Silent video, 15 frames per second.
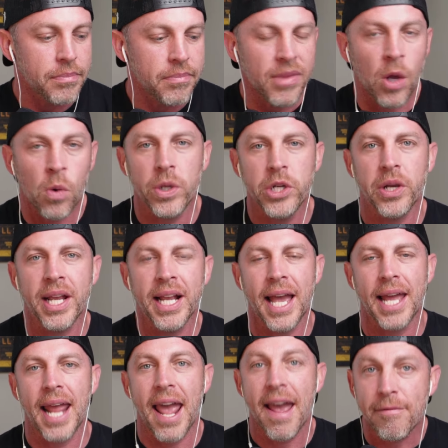where you can
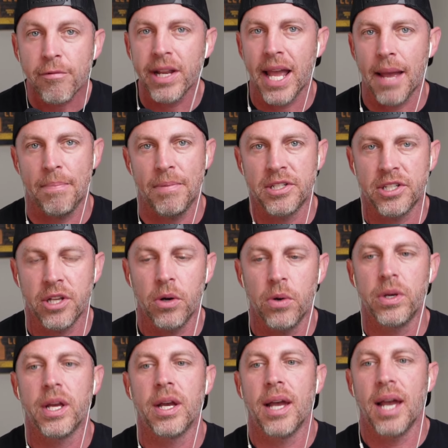get every
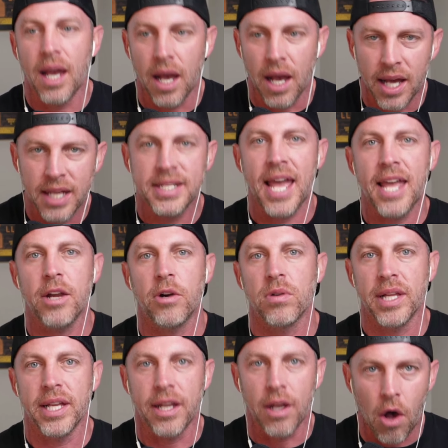episode a day
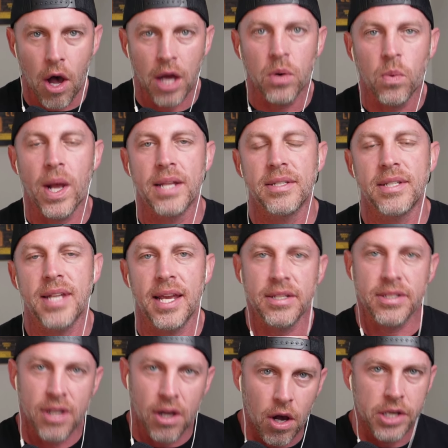early on
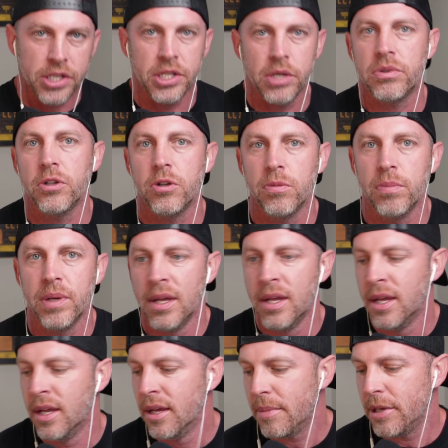Wednesdays on YouTube,
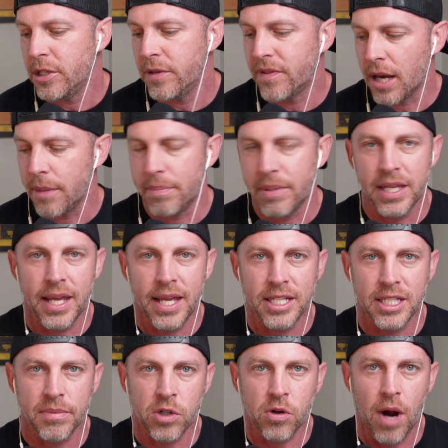but you've got to be a
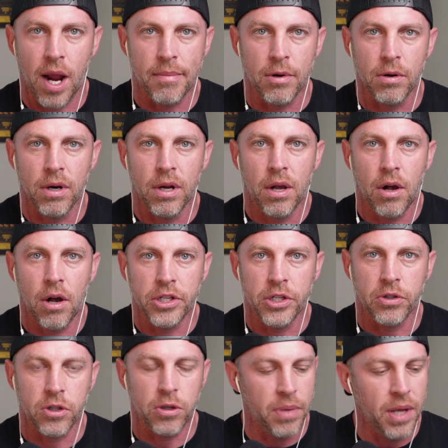subscriber on
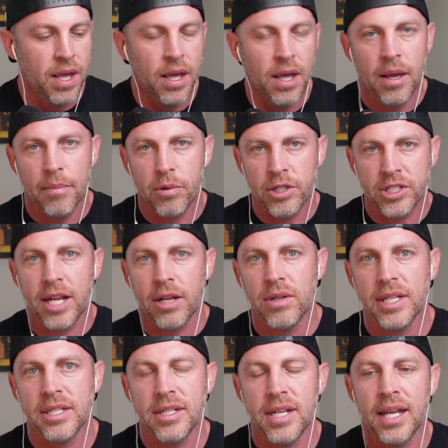YouTube. Appreciate you
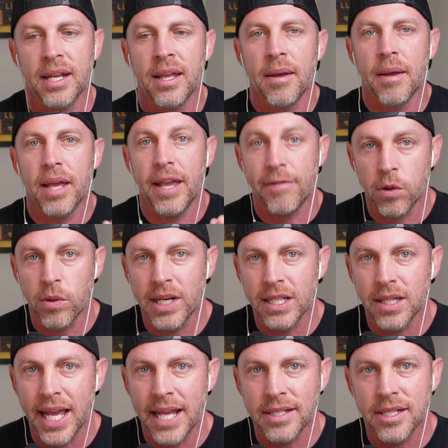listening. If you're in
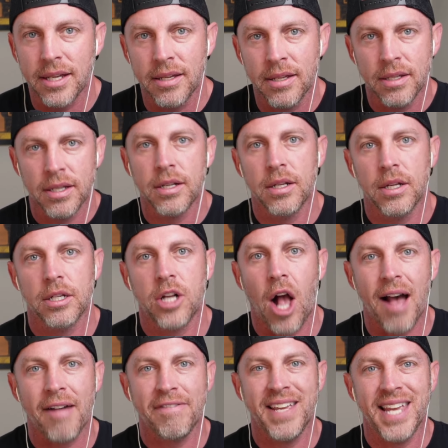Atlanta,
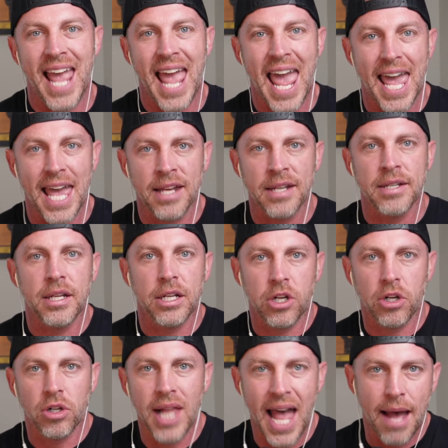coffee and
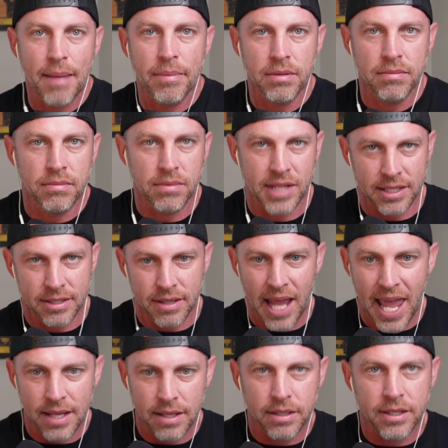collab, that's
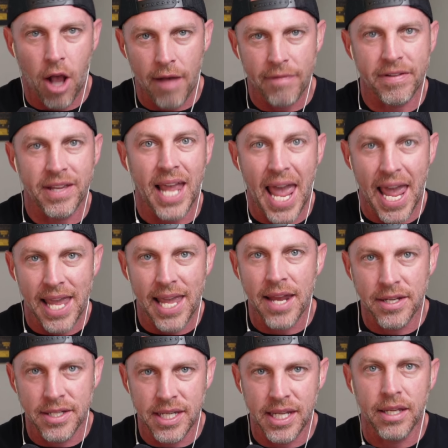a coffee
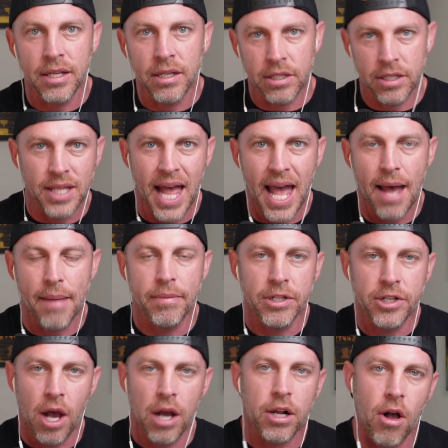and
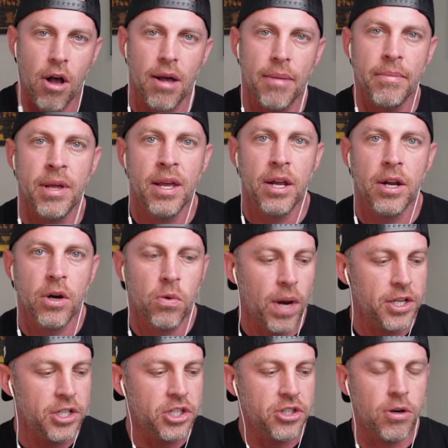collab.com.
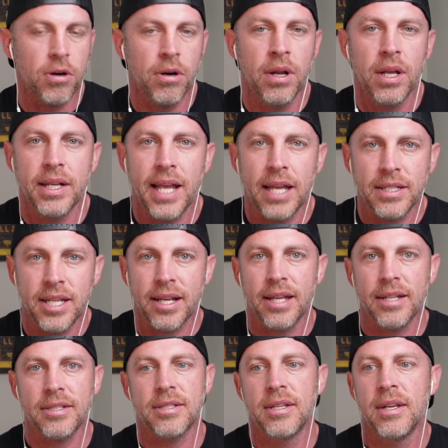Register, get
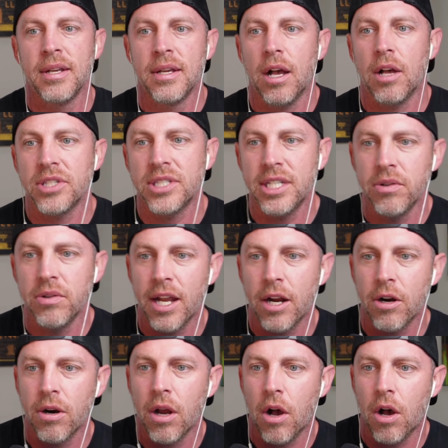tickets. I'll see you
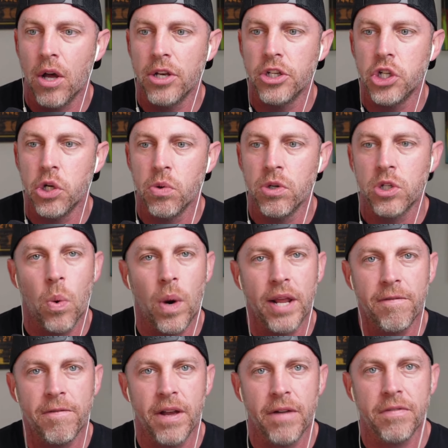there on June
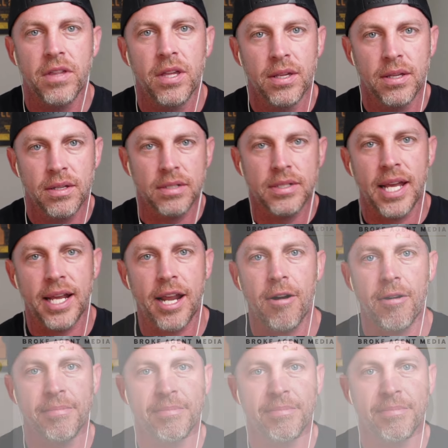25th. Take care.